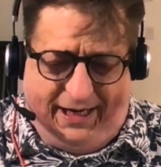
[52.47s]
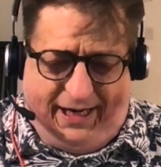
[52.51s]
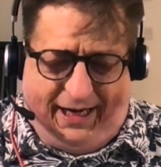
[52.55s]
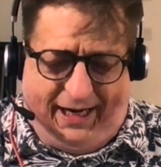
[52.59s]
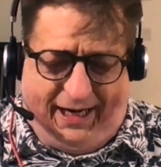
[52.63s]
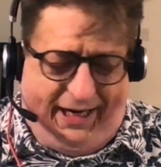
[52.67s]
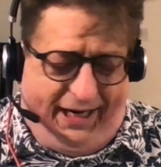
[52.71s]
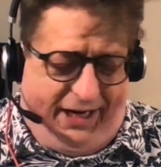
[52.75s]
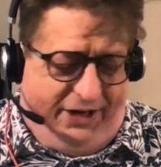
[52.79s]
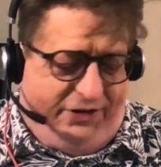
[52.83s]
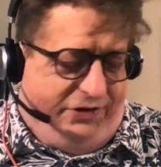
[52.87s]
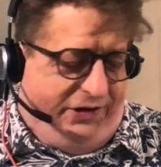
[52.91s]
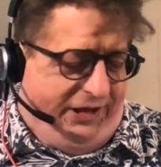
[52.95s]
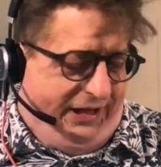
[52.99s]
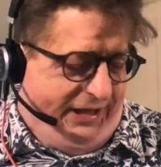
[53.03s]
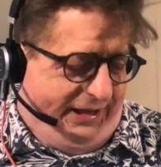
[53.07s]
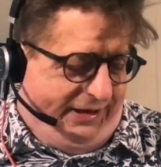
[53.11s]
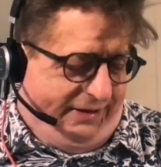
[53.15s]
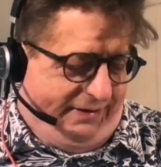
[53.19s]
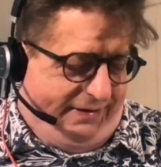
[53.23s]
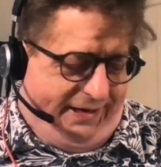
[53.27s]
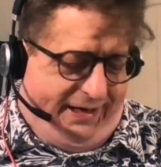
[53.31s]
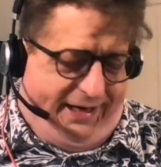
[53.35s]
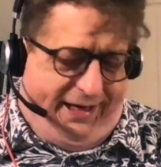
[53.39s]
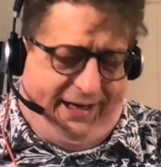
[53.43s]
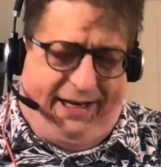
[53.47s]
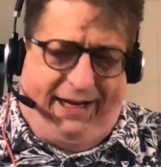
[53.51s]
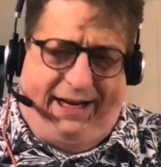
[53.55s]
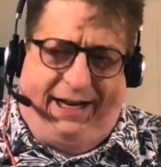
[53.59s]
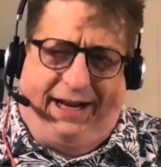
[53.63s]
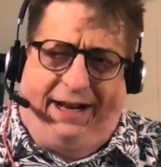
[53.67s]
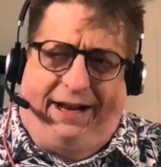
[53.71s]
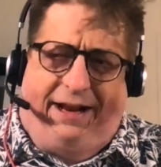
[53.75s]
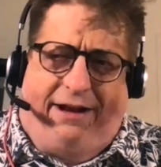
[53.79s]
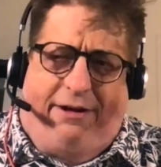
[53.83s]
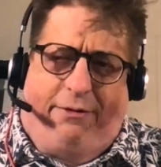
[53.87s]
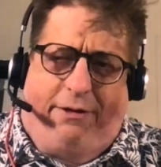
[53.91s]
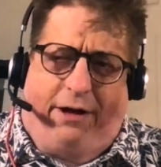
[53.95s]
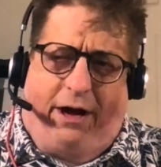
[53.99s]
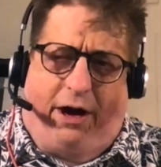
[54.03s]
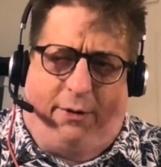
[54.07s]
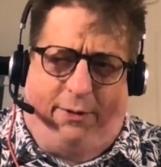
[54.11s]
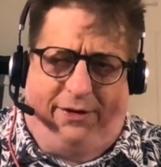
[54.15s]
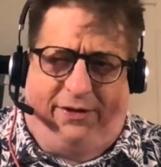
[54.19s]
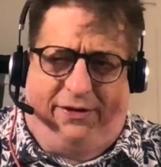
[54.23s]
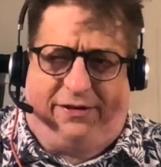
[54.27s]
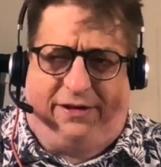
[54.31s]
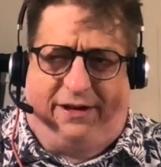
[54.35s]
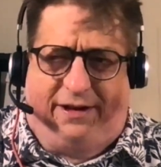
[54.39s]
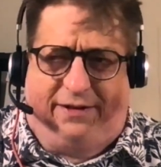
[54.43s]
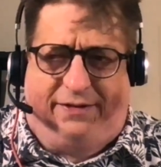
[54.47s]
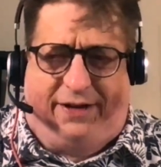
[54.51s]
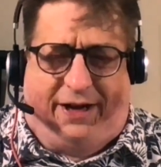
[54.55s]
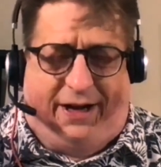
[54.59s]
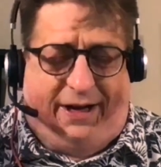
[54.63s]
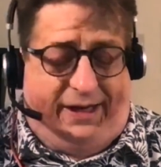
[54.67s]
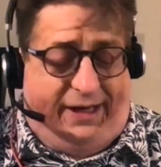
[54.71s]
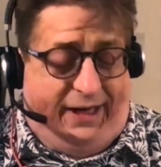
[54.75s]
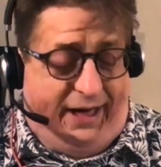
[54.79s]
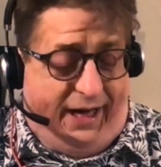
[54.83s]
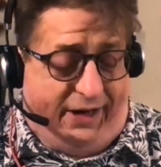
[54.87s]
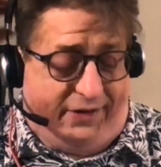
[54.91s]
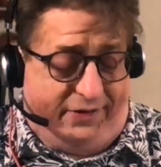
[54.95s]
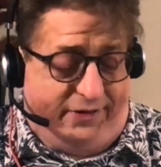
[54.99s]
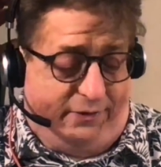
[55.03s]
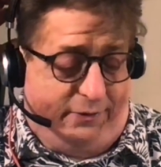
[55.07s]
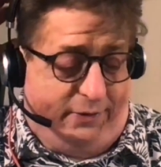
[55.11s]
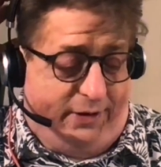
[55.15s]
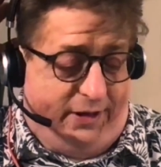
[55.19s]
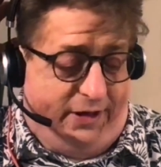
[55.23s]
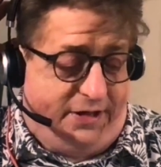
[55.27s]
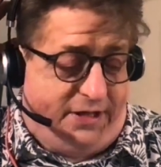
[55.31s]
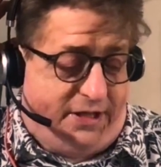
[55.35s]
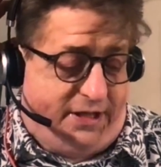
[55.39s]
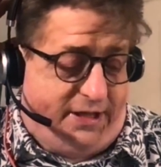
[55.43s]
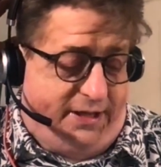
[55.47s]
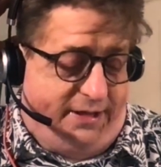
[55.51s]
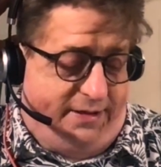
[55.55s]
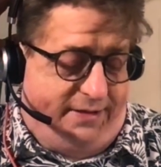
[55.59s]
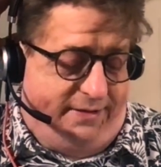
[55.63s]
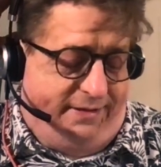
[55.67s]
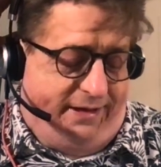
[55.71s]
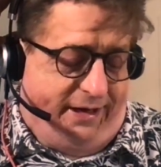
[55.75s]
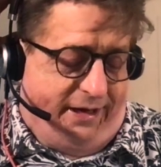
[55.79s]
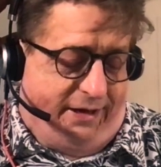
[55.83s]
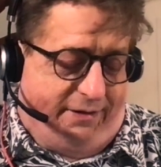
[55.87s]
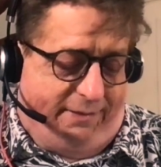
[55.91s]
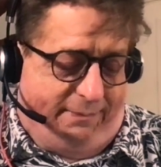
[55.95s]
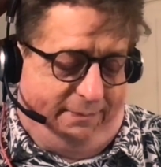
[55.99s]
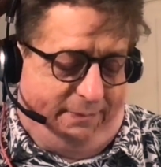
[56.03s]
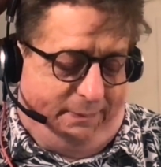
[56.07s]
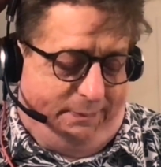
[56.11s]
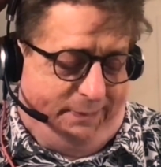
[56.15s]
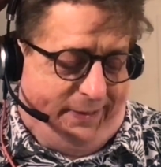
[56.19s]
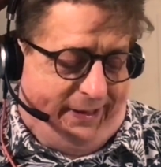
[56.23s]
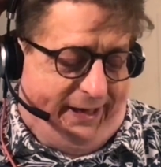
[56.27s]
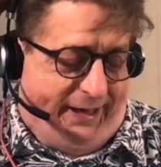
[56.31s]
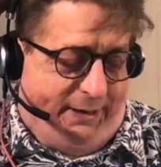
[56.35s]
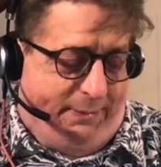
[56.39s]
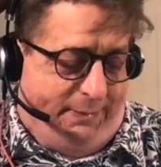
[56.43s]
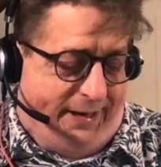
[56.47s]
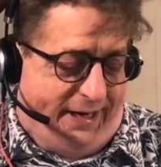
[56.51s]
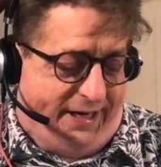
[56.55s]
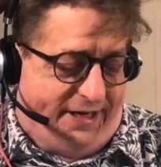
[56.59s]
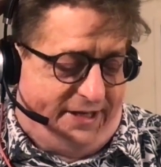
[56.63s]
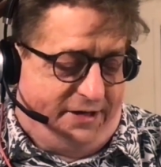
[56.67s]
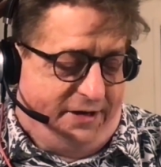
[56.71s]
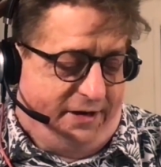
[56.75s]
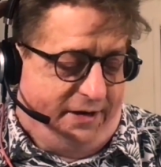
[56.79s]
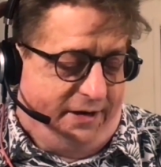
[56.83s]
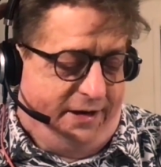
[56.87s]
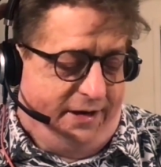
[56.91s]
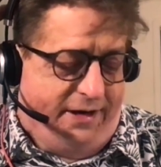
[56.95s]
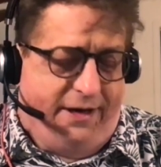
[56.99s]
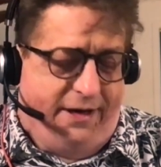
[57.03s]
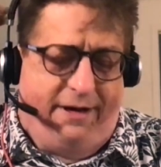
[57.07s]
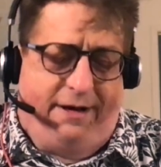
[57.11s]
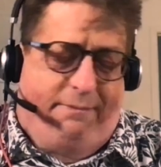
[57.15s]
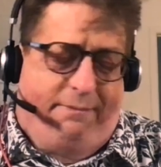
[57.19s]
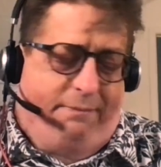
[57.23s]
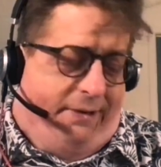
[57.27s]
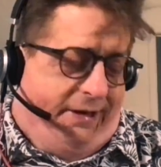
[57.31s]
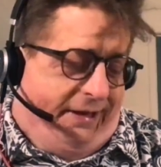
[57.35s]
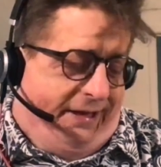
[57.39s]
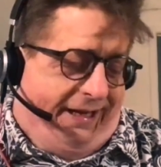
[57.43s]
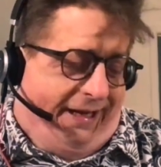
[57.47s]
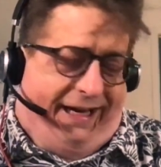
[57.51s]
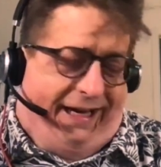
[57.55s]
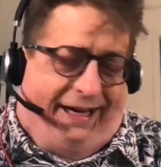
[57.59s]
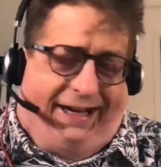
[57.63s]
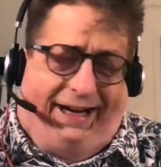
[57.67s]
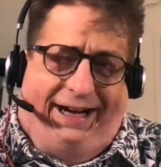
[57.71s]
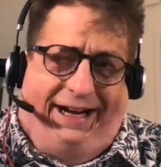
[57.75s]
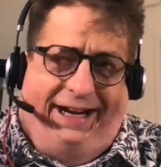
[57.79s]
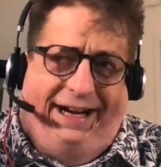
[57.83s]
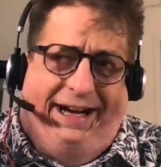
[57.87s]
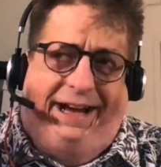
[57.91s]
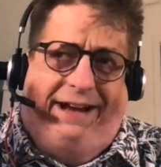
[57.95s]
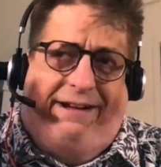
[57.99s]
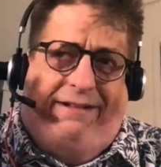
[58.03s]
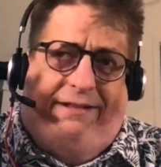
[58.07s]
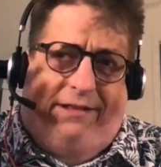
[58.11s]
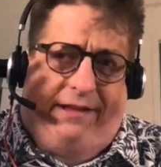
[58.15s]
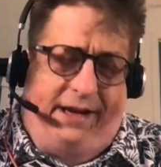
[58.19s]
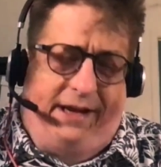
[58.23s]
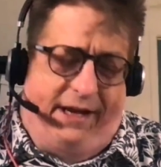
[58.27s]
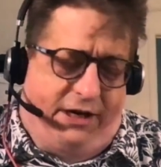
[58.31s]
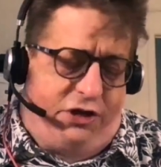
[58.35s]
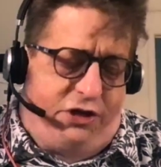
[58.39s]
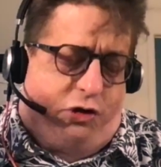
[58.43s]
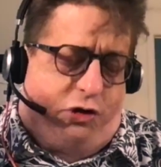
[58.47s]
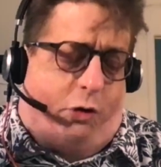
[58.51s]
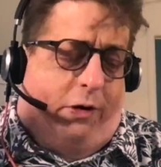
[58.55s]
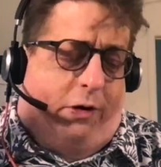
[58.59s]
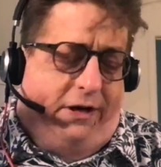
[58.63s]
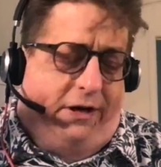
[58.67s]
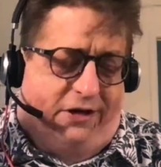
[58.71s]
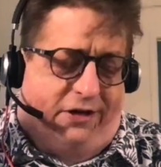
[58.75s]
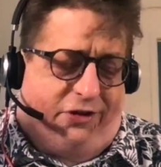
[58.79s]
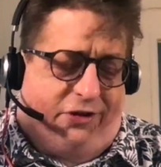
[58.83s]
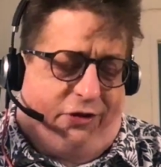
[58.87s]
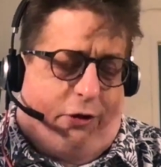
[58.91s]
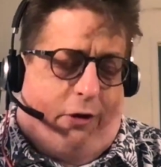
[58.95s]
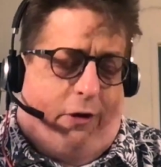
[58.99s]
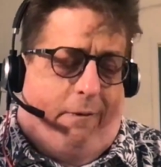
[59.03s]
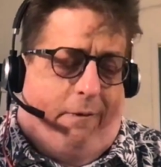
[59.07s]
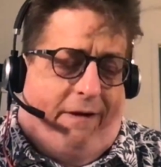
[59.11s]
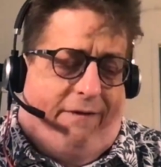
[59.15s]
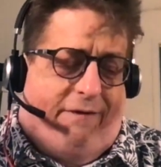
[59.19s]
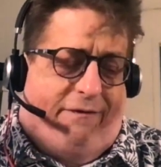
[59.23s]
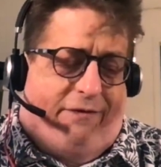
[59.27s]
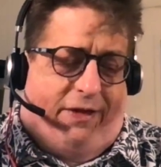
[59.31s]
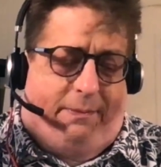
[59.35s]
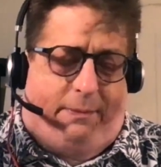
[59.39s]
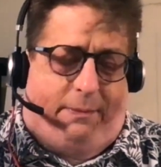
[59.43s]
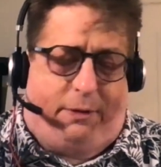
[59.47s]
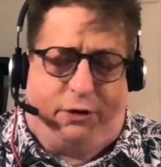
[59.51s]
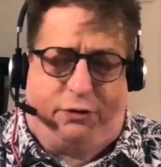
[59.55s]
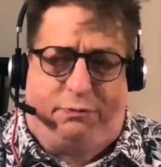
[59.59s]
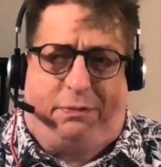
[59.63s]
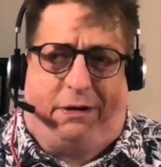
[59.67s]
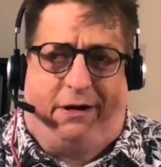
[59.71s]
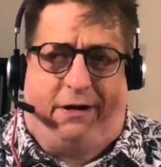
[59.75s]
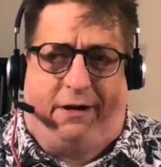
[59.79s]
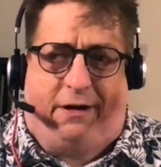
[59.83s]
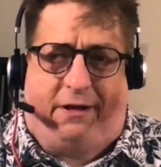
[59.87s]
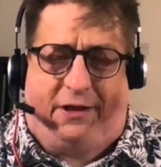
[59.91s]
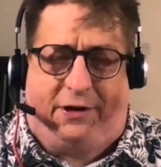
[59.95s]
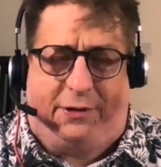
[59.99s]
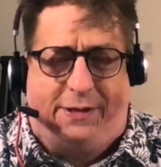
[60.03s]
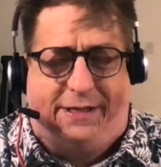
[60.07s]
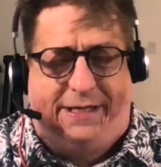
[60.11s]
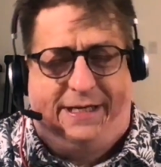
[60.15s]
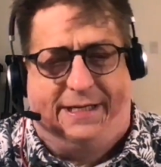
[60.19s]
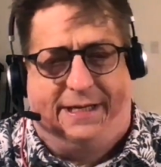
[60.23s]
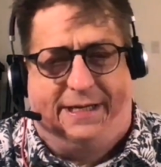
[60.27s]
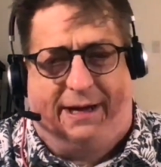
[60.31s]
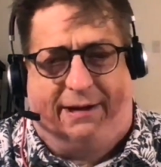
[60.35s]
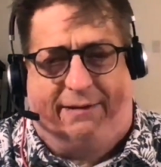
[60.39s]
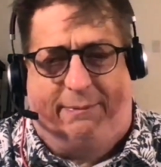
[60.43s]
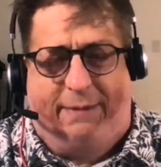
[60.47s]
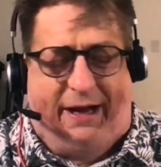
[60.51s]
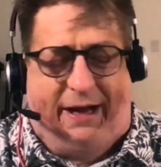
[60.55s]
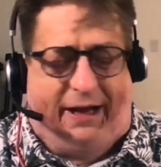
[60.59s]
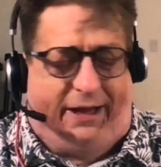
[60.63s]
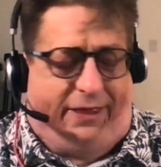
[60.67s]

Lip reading: I don't always love Donny Cates. I really, you know, I'm a picky bastard. But, like, I enjoyed his Thor run for the most part, although he didn't make